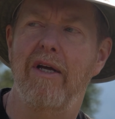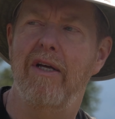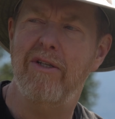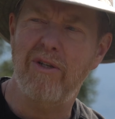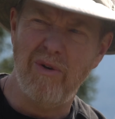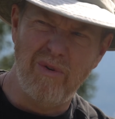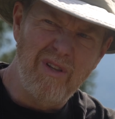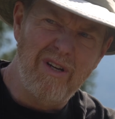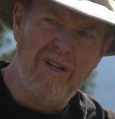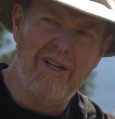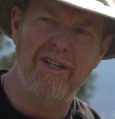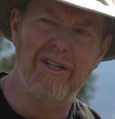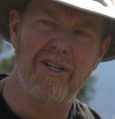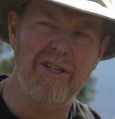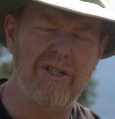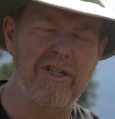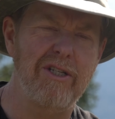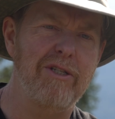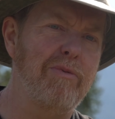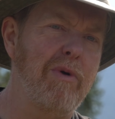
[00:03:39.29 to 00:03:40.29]
So the
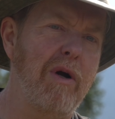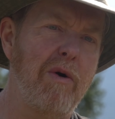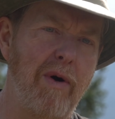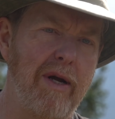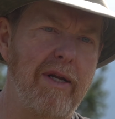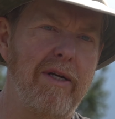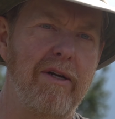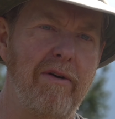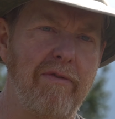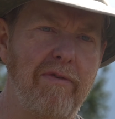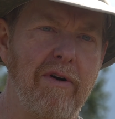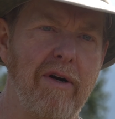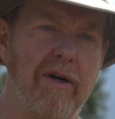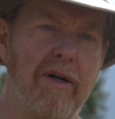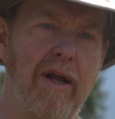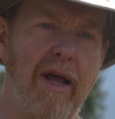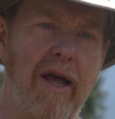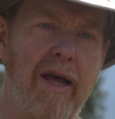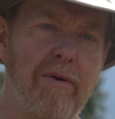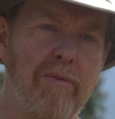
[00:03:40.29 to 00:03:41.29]
conditions were quite
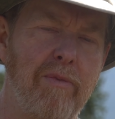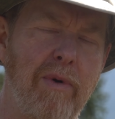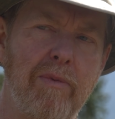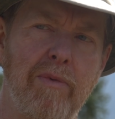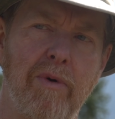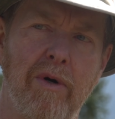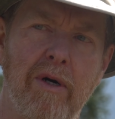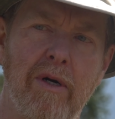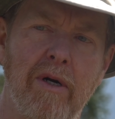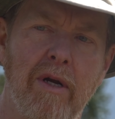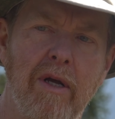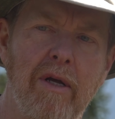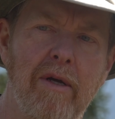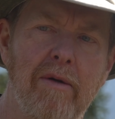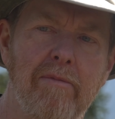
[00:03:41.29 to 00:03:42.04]
different, and we were